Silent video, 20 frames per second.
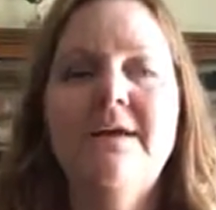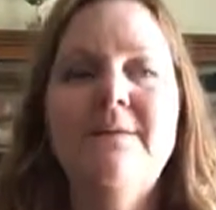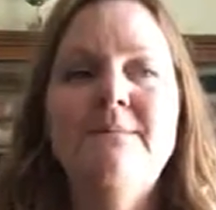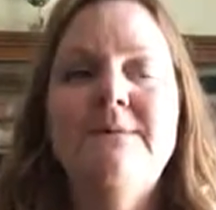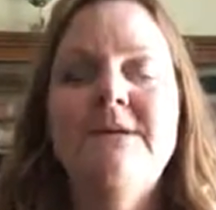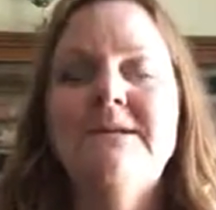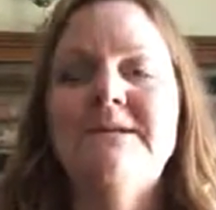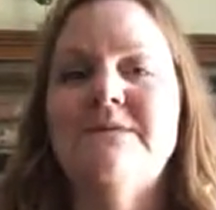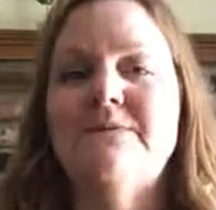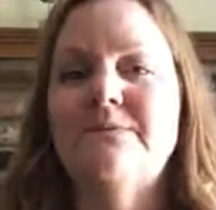
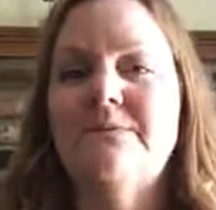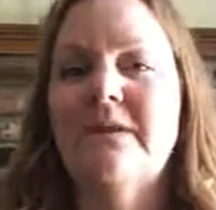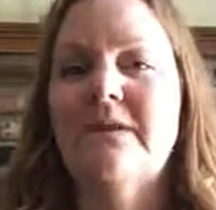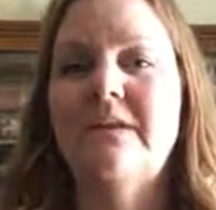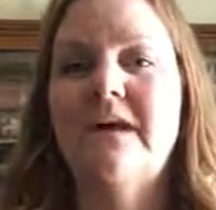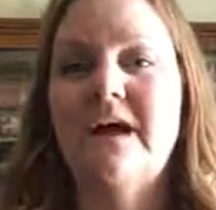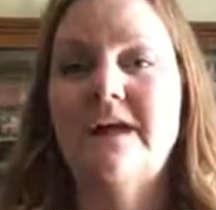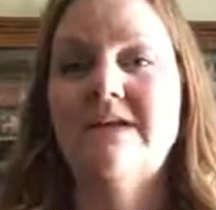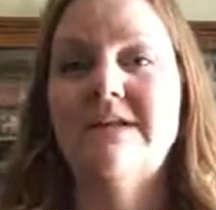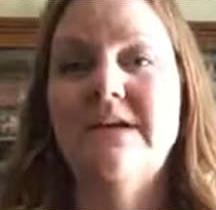Because a
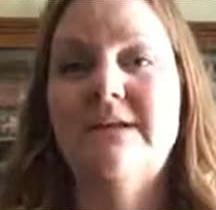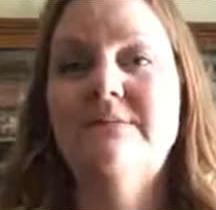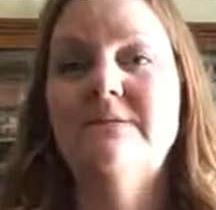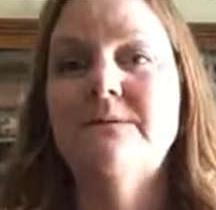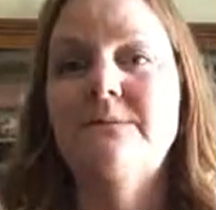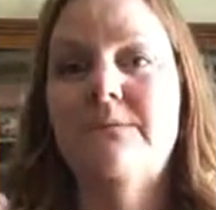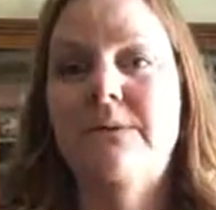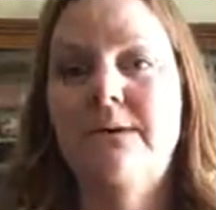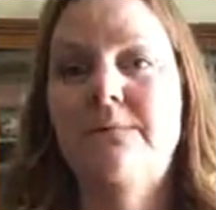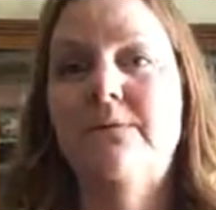lot of times
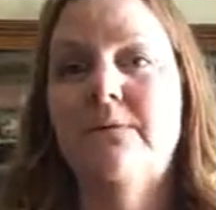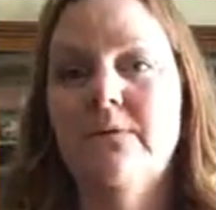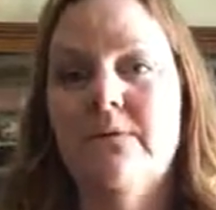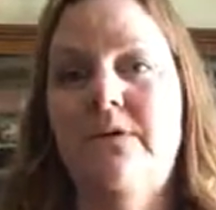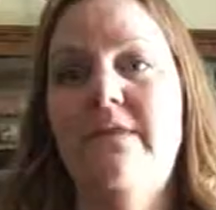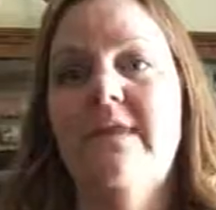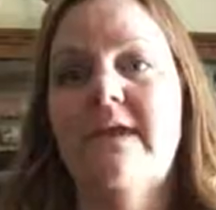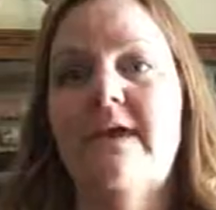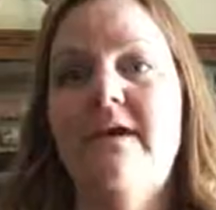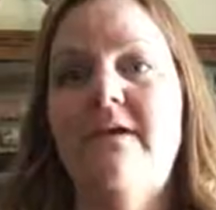when people are
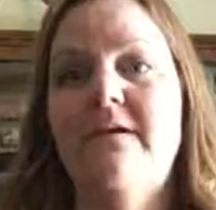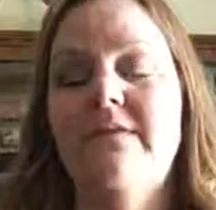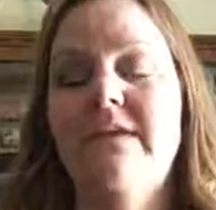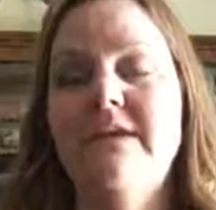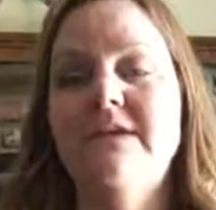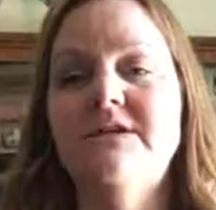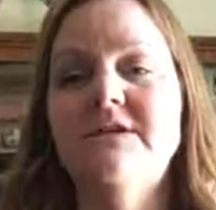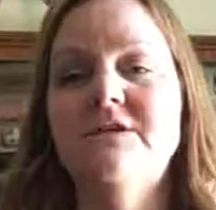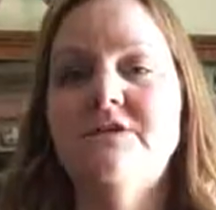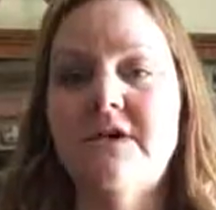there, they
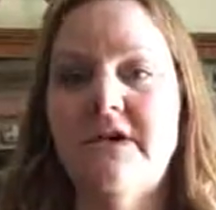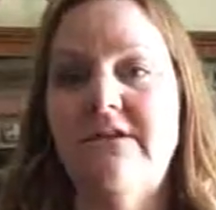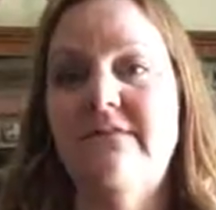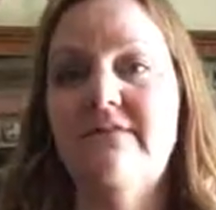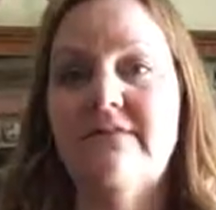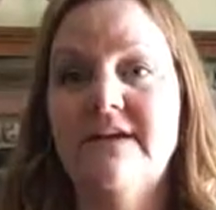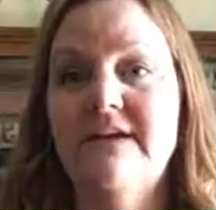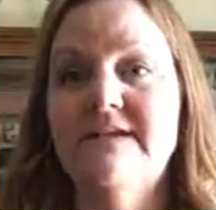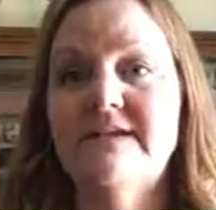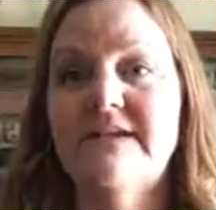just try to
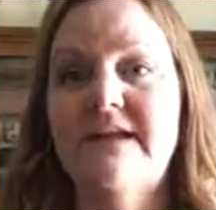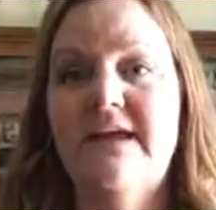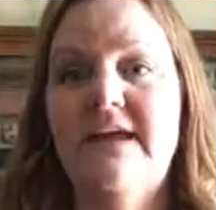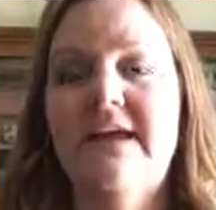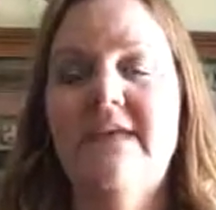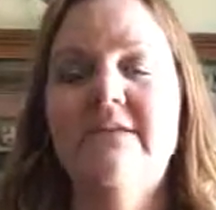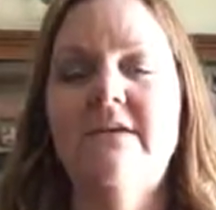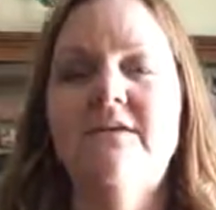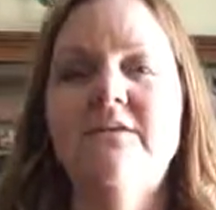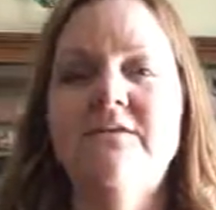fix it,
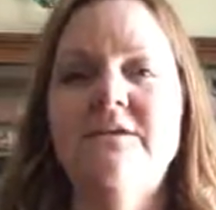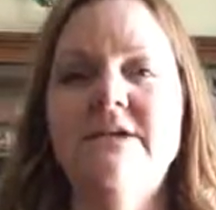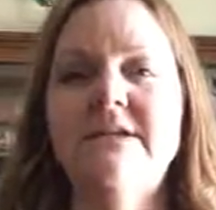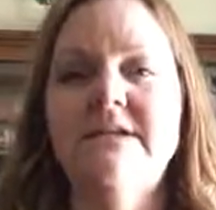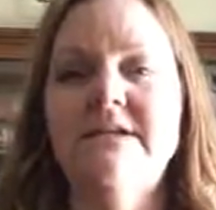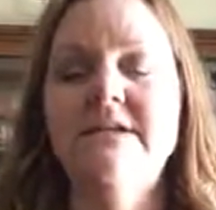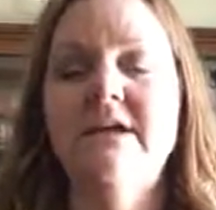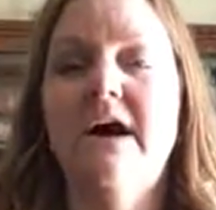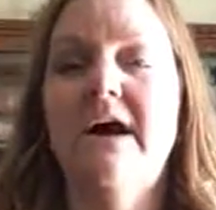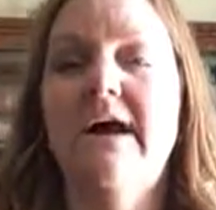and
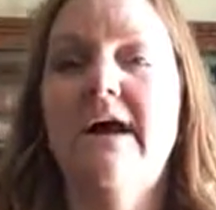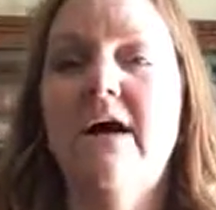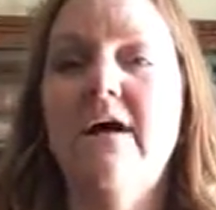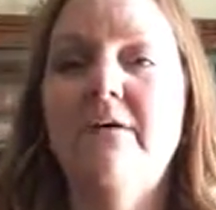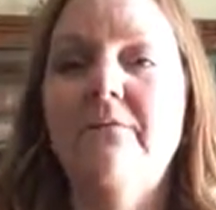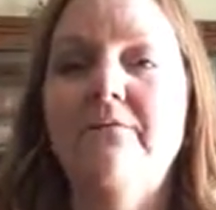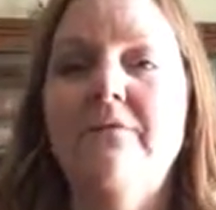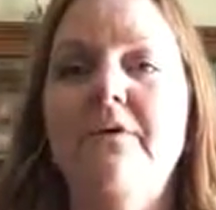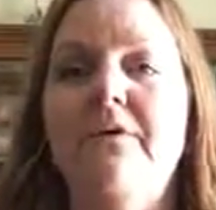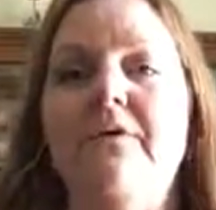it's not
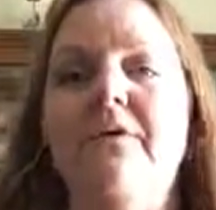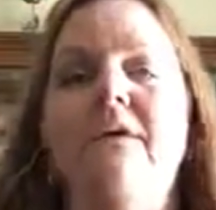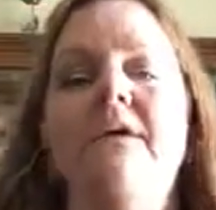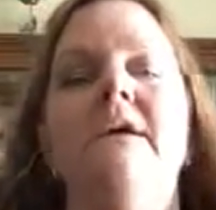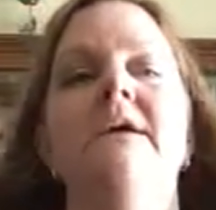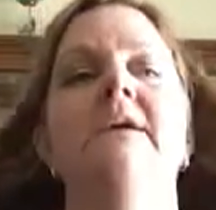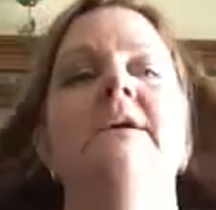helpful.